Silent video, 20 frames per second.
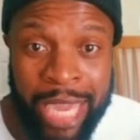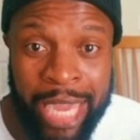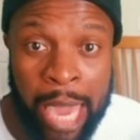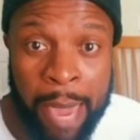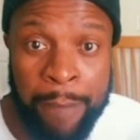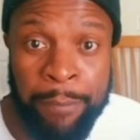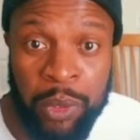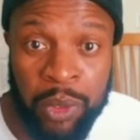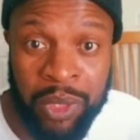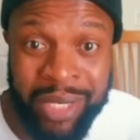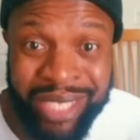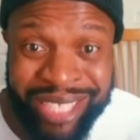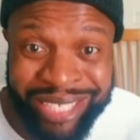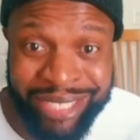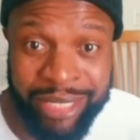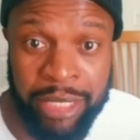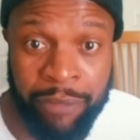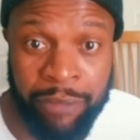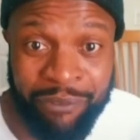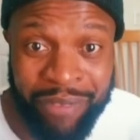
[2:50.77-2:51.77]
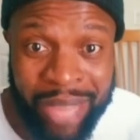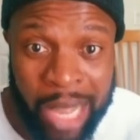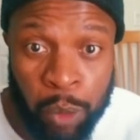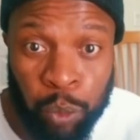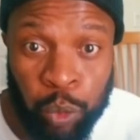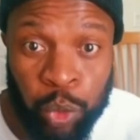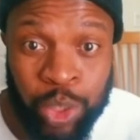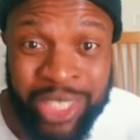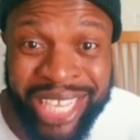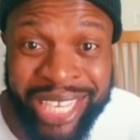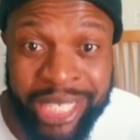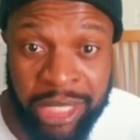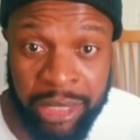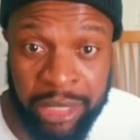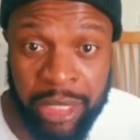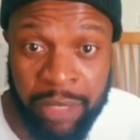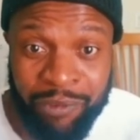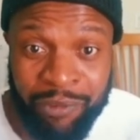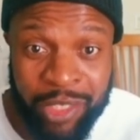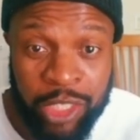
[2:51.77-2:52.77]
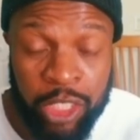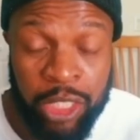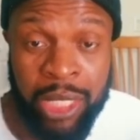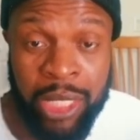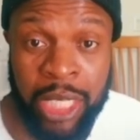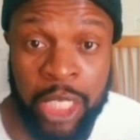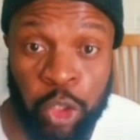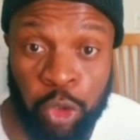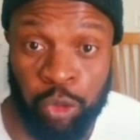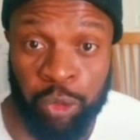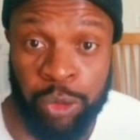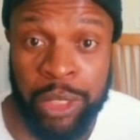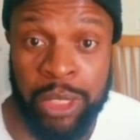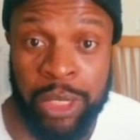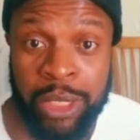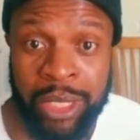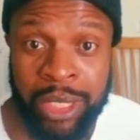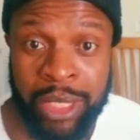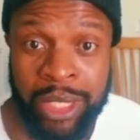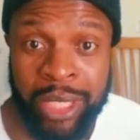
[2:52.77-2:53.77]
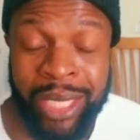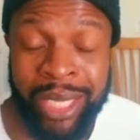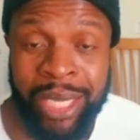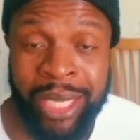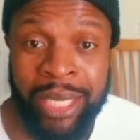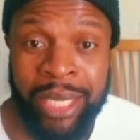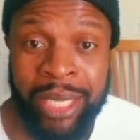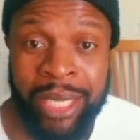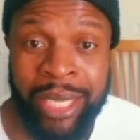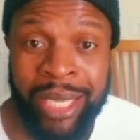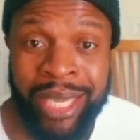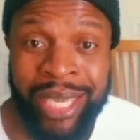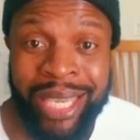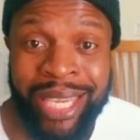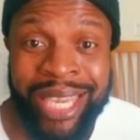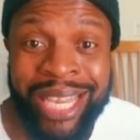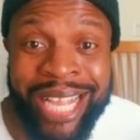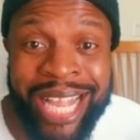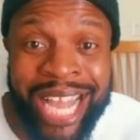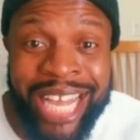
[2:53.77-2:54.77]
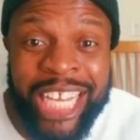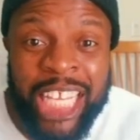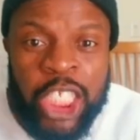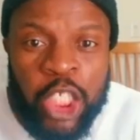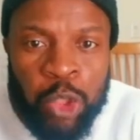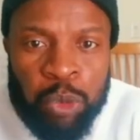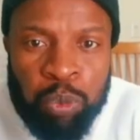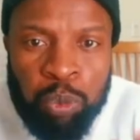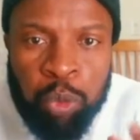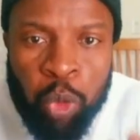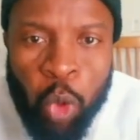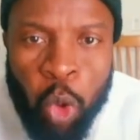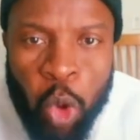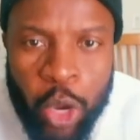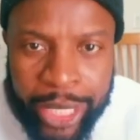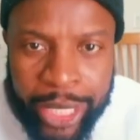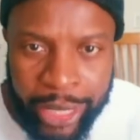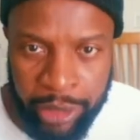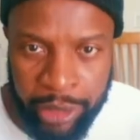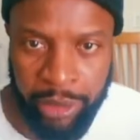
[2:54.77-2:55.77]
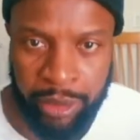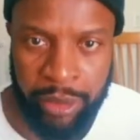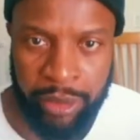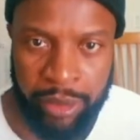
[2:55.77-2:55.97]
capitalistic foundation of this country and got exploited.